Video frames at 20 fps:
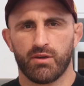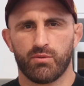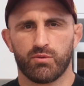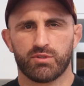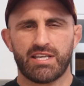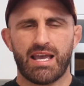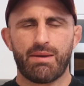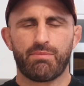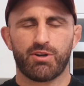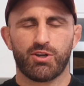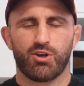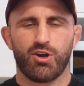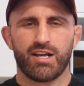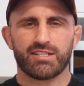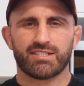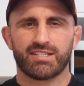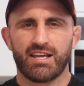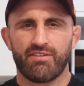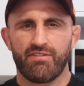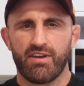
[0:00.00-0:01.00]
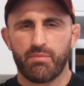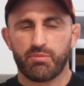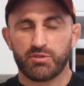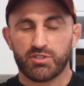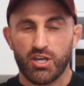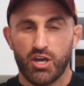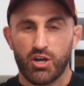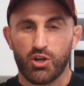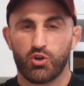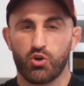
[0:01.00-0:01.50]
What's happening, guys? Another
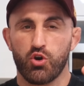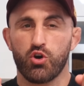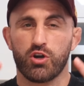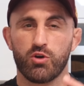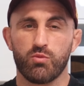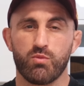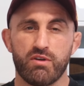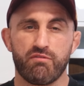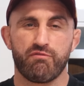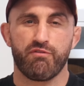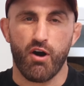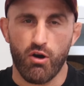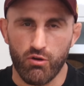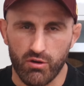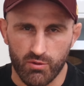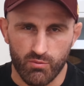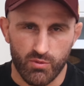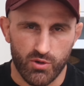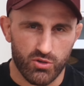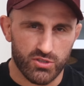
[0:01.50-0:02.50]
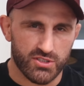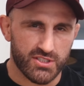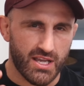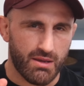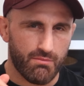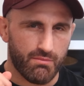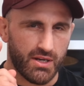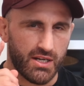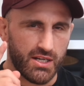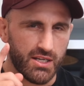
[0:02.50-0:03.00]
episode of Cooking with Volk, and we've got
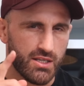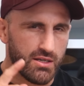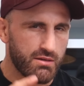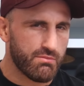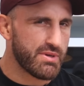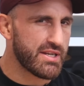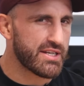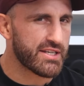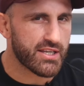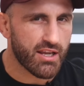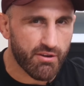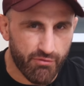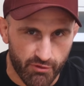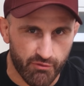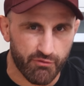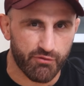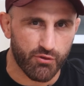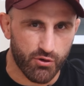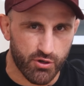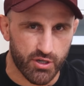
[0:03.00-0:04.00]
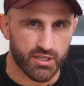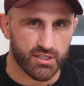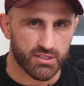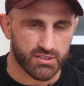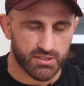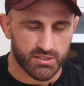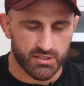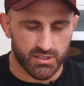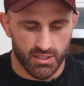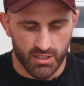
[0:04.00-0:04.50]
something a little bit different for you.
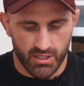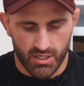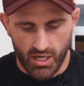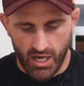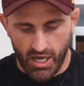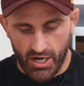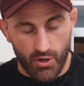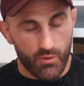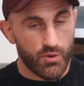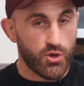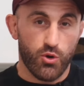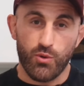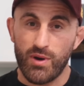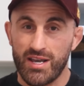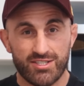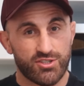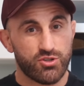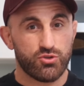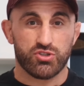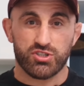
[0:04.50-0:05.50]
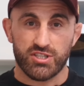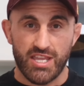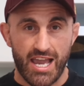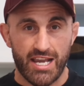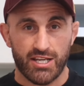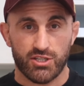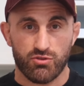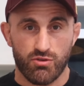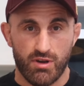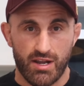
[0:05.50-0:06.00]
I know we always do
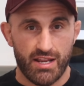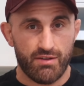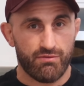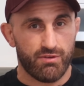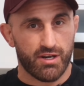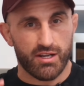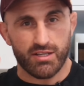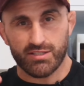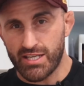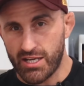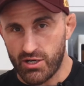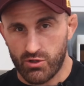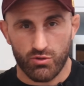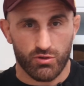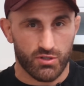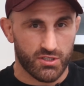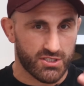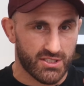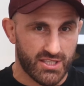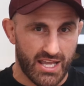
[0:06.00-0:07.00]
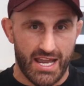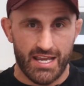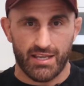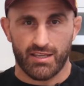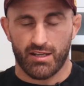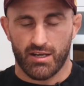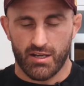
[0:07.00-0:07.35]
steaks, right? Everyone knows how to cook a steak.